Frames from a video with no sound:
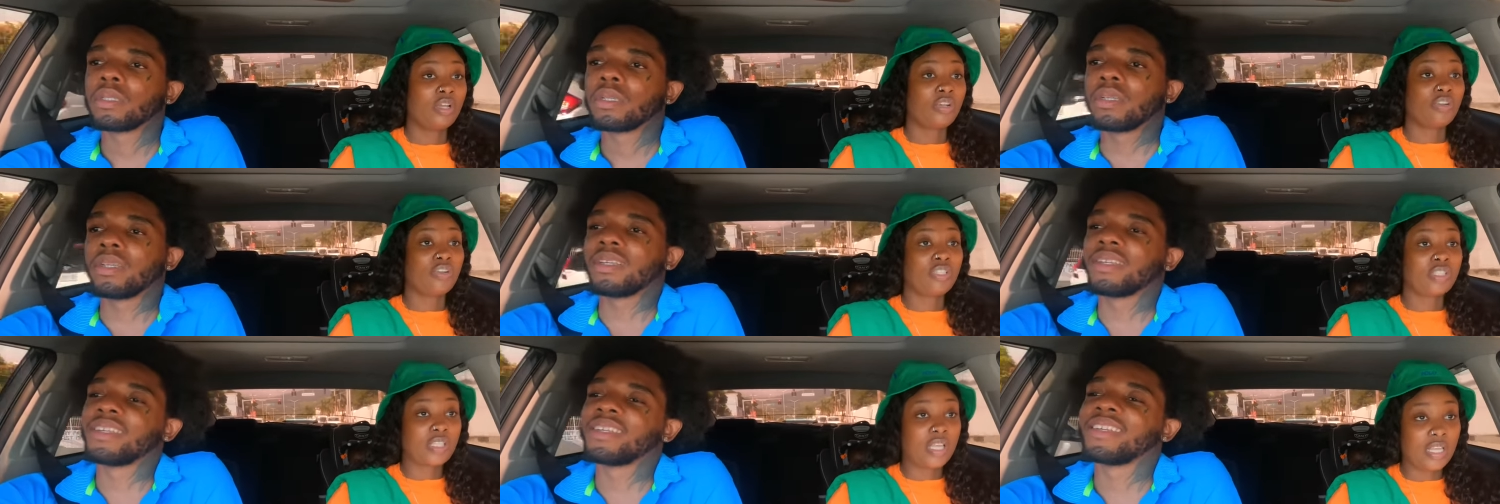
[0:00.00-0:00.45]

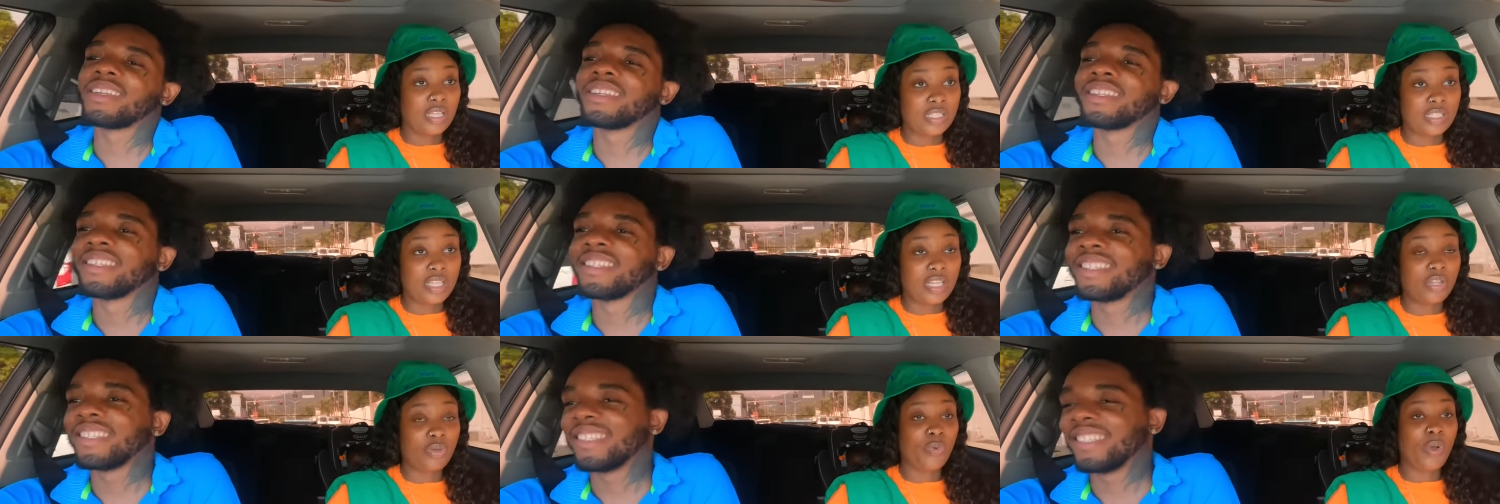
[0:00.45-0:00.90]

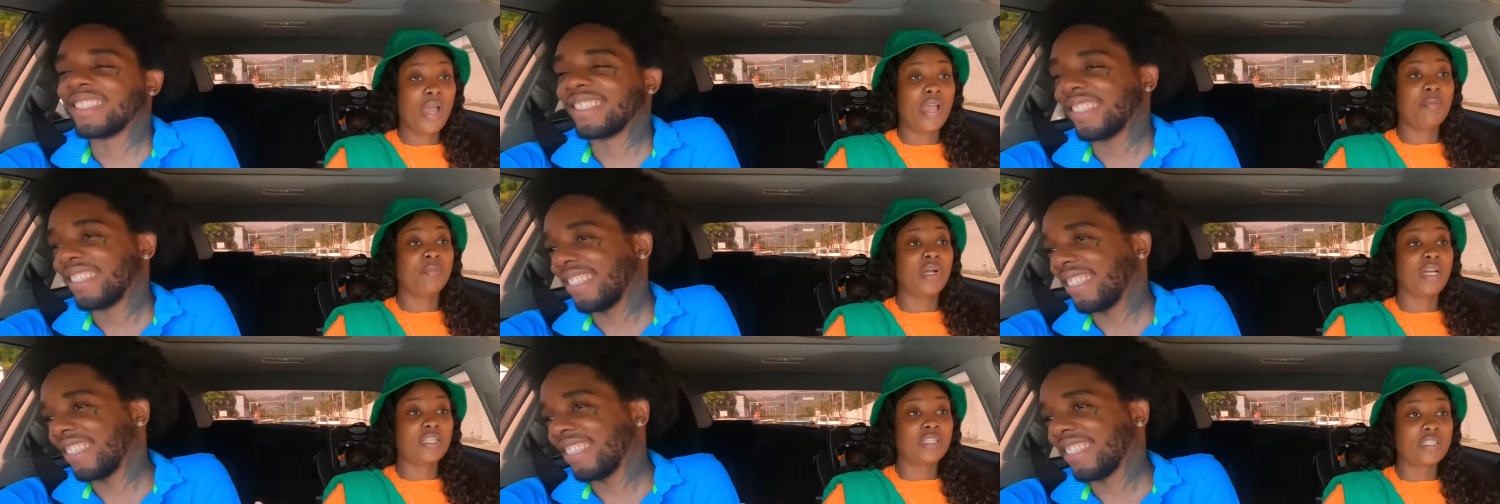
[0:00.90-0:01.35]
Speaker 1: Christian said the
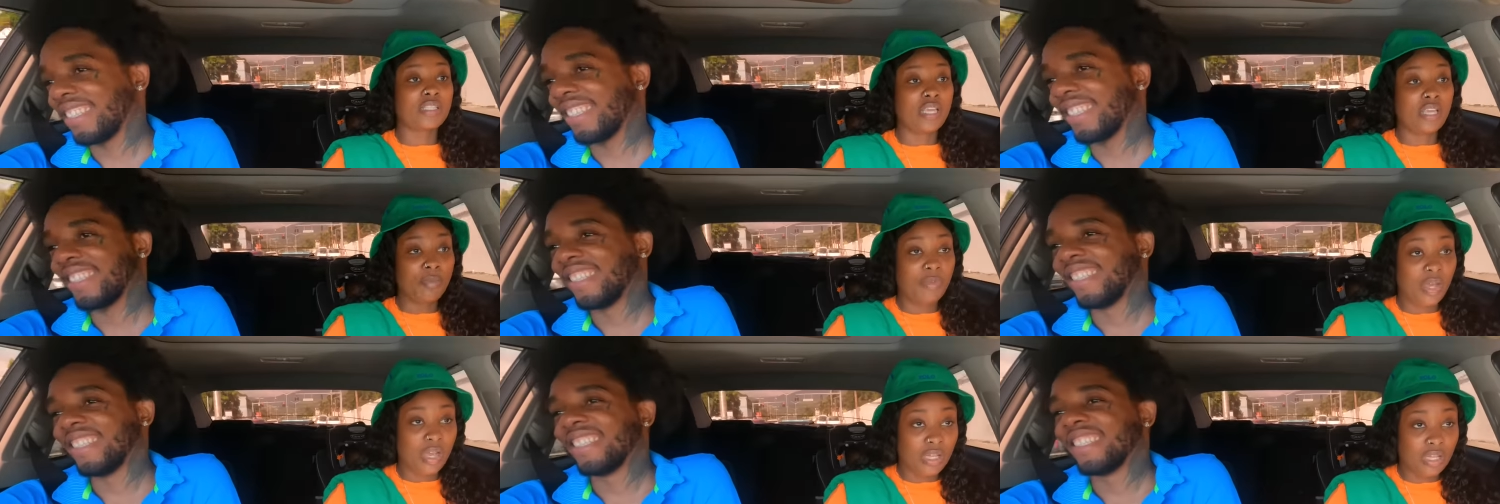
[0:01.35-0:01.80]
white man
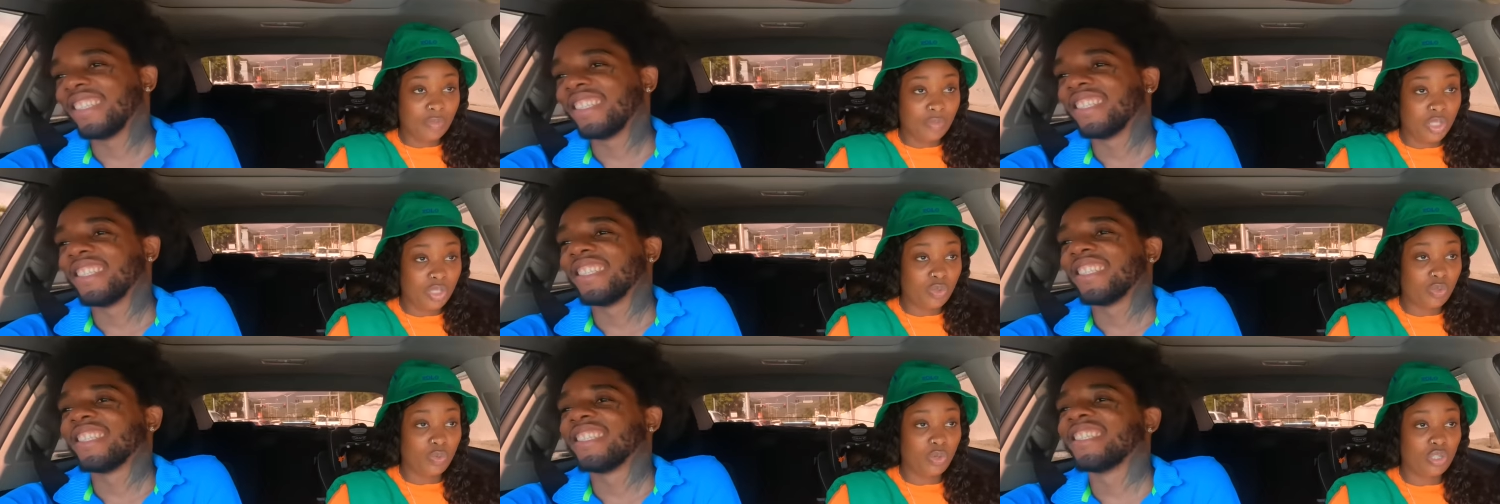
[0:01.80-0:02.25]
say him give
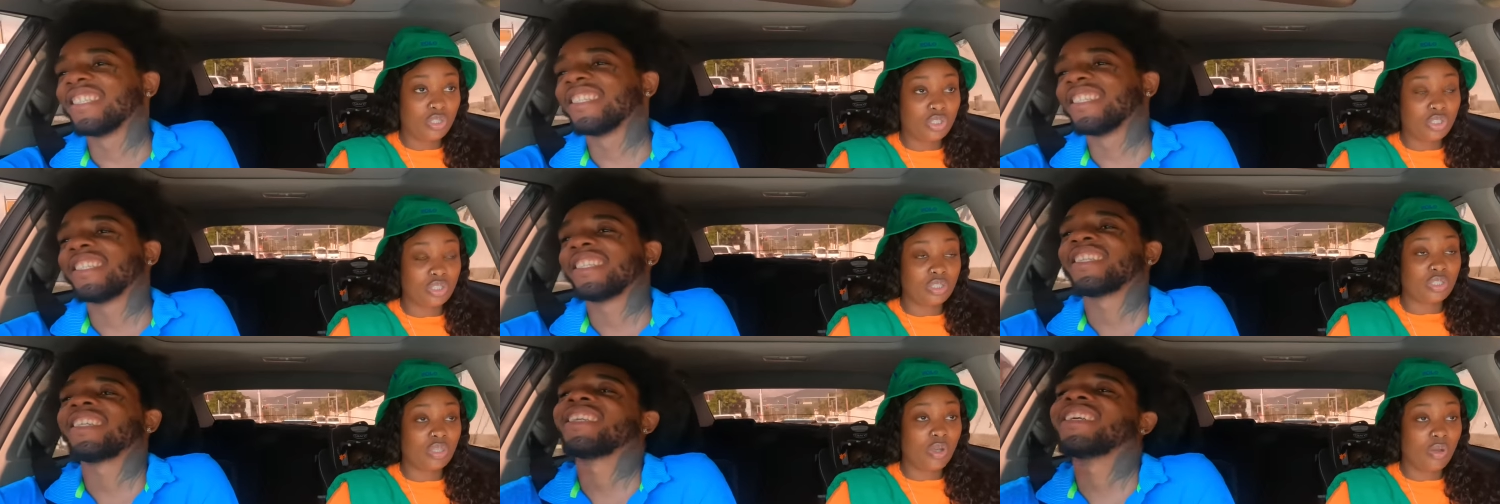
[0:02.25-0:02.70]
me
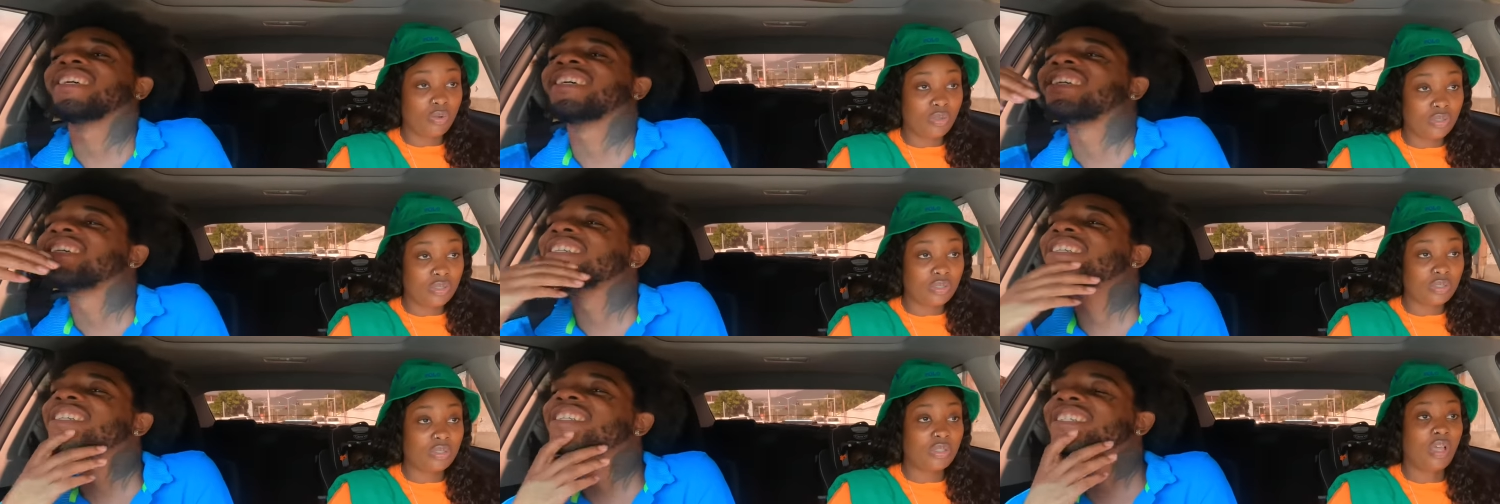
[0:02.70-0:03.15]

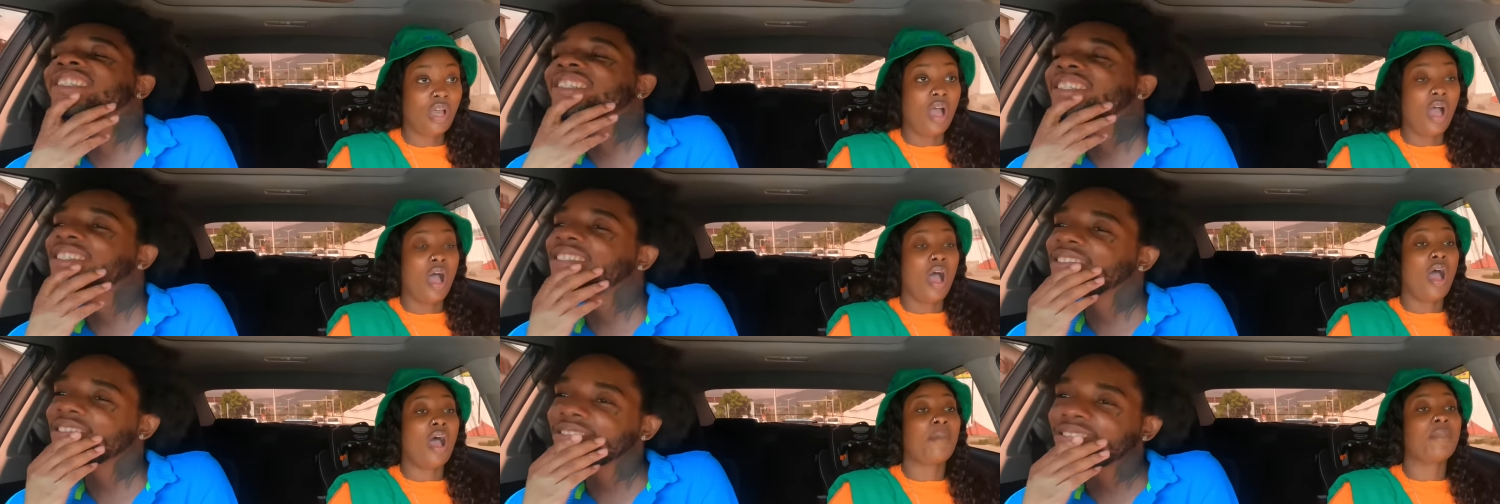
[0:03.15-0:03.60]
200,000 and
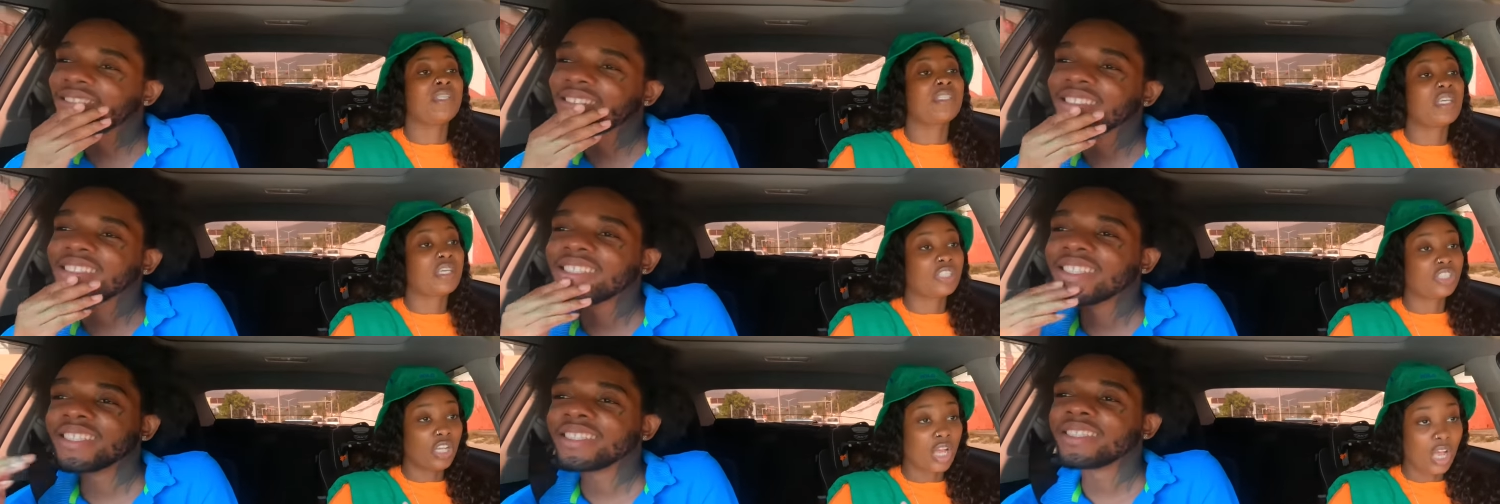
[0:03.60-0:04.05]
ah, Mr.